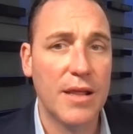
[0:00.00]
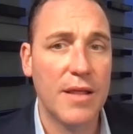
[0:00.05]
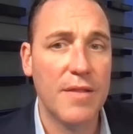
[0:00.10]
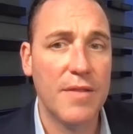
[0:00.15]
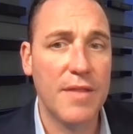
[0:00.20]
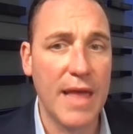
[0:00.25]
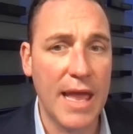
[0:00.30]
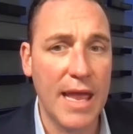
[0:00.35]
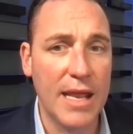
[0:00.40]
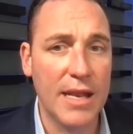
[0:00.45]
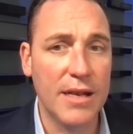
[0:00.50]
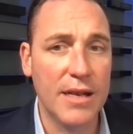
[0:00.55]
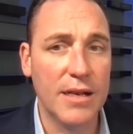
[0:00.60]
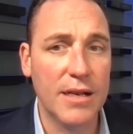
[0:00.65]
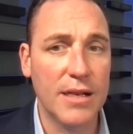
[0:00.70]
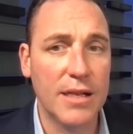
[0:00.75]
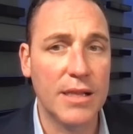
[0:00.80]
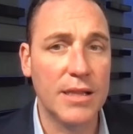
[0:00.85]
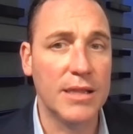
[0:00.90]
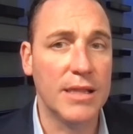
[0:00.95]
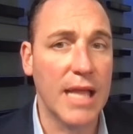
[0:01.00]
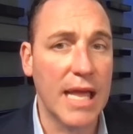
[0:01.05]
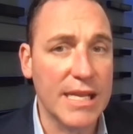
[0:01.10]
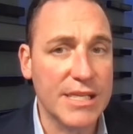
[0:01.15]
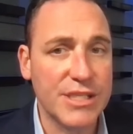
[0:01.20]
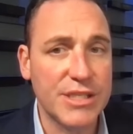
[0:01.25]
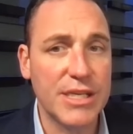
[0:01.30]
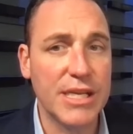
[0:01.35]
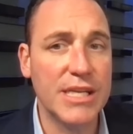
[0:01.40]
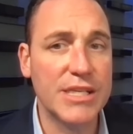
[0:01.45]
then
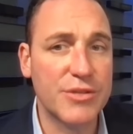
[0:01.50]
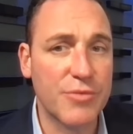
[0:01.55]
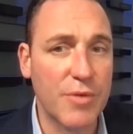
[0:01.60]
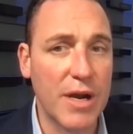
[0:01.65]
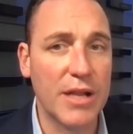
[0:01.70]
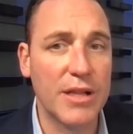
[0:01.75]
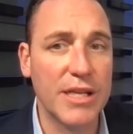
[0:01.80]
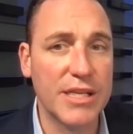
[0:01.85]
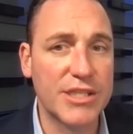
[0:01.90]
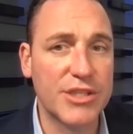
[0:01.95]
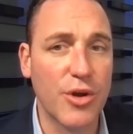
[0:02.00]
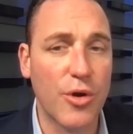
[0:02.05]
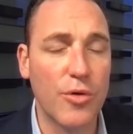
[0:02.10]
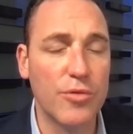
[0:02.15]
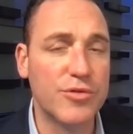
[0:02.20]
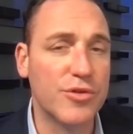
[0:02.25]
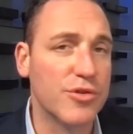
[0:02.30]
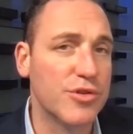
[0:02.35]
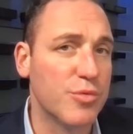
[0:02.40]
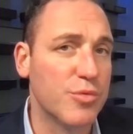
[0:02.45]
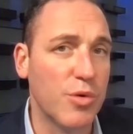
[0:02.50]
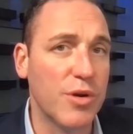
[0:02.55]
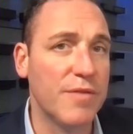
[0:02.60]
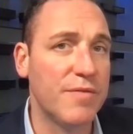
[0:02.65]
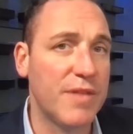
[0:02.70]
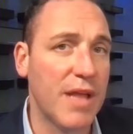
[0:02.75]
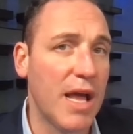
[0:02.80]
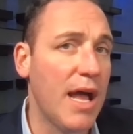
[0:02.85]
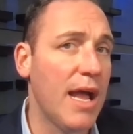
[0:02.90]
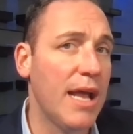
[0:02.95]
less Israeli soldiers would have
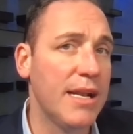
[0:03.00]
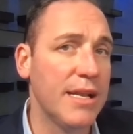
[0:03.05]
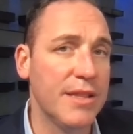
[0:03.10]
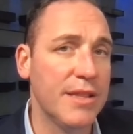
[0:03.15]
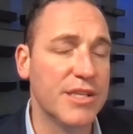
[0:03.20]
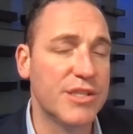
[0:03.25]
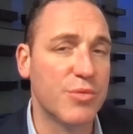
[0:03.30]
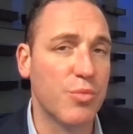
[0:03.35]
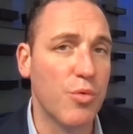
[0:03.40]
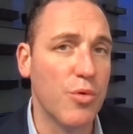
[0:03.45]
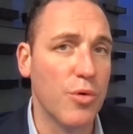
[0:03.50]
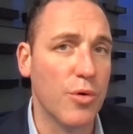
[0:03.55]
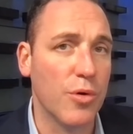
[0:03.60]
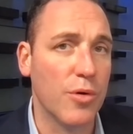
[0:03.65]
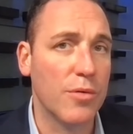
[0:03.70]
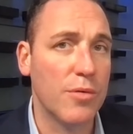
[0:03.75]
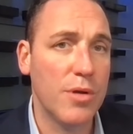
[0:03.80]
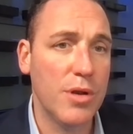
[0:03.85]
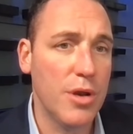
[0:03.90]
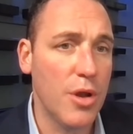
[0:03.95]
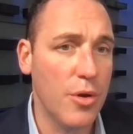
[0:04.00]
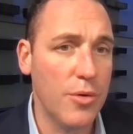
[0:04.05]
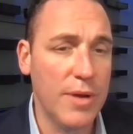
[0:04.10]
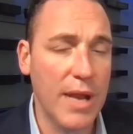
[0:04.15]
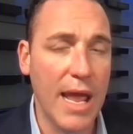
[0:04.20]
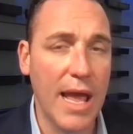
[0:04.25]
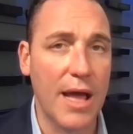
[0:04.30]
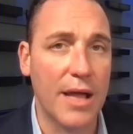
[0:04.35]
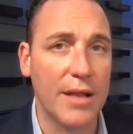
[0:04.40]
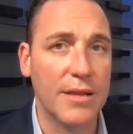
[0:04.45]
died in this war, no
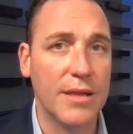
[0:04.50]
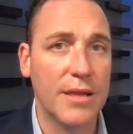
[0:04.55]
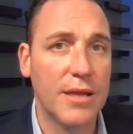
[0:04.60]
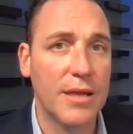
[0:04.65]
doubt.